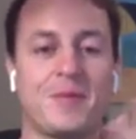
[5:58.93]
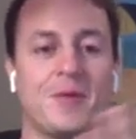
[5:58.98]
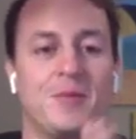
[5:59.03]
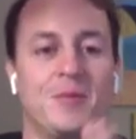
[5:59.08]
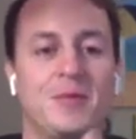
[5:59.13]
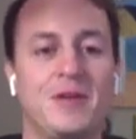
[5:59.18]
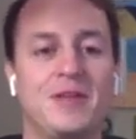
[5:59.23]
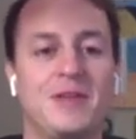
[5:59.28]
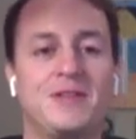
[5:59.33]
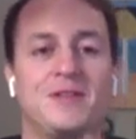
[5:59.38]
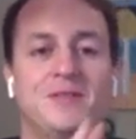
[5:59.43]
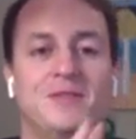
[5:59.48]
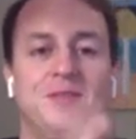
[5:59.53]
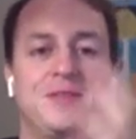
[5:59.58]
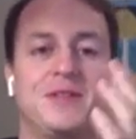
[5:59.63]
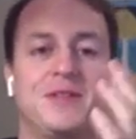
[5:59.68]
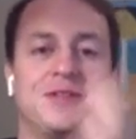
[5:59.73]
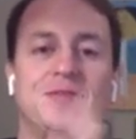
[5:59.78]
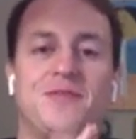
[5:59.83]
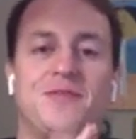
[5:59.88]

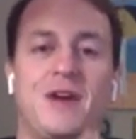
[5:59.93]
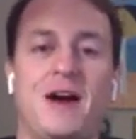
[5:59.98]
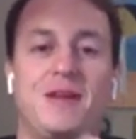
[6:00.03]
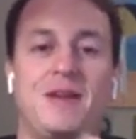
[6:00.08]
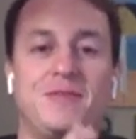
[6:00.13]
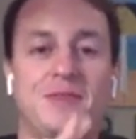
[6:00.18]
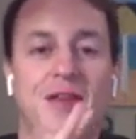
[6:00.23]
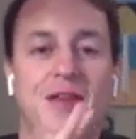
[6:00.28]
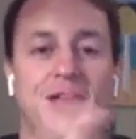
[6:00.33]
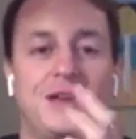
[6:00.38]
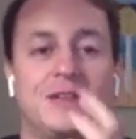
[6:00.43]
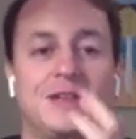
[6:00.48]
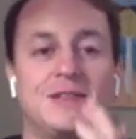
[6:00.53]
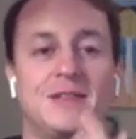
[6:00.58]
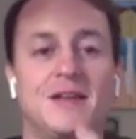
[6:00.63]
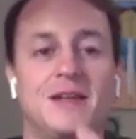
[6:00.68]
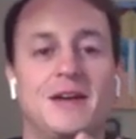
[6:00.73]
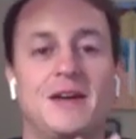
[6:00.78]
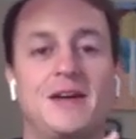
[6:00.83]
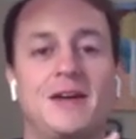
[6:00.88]
These are five things
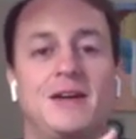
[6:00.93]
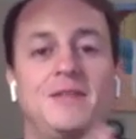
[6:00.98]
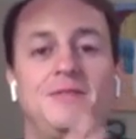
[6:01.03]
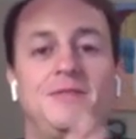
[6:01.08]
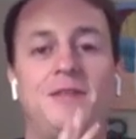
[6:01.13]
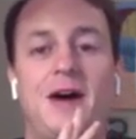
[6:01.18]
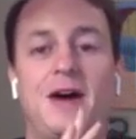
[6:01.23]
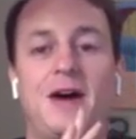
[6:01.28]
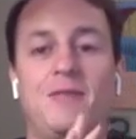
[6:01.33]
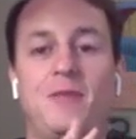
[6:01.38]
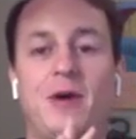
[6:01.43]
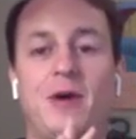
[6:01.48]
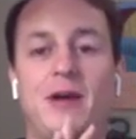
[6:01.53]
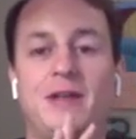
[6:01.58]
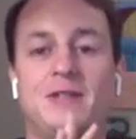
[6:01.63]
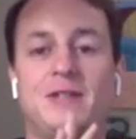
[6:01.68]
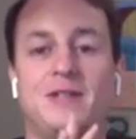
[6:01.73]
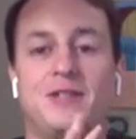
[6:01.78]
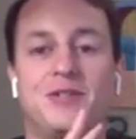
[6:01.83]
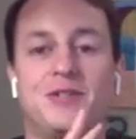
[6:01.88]
five
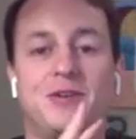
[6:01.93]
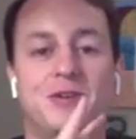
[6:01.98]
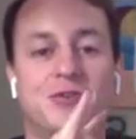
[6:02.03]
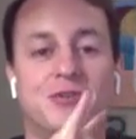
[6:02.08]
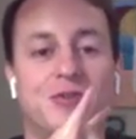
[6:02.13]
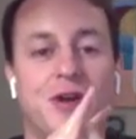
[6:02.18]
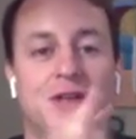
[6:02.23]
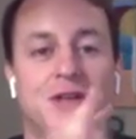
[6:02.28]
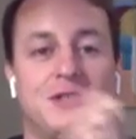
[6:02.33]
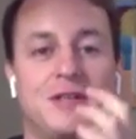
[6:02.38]
ways that you can try to